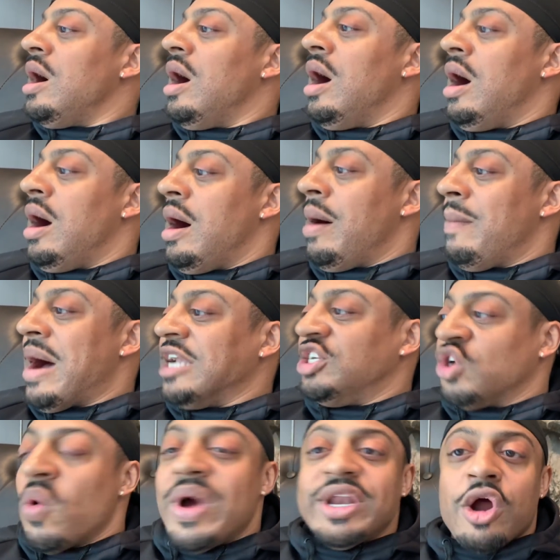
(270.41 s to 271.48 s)
I
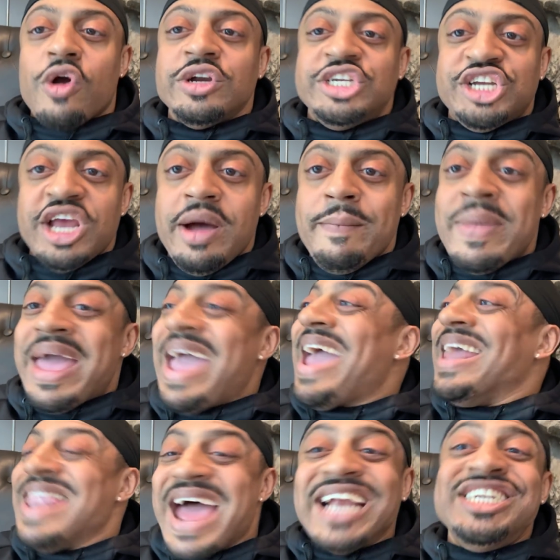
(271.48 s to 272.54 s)
joined her gym,
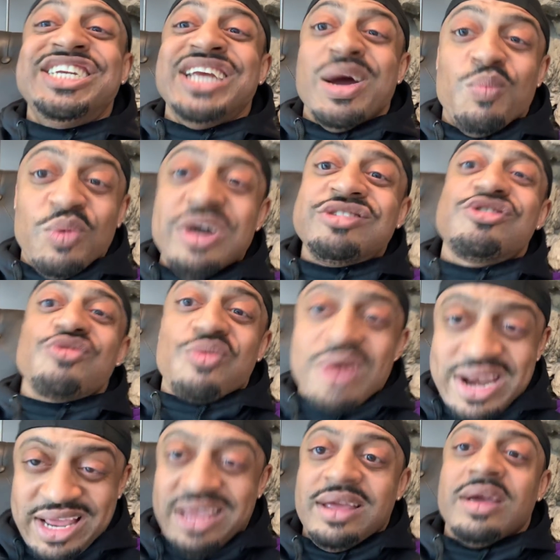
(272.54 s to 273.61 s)
and that gym was
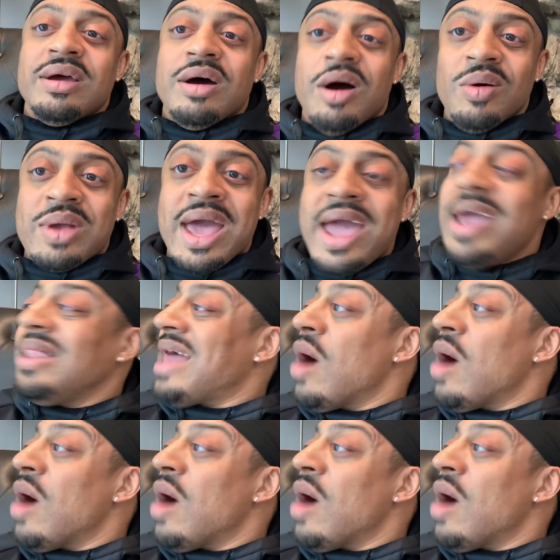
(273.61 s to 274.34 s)
gritty, okay?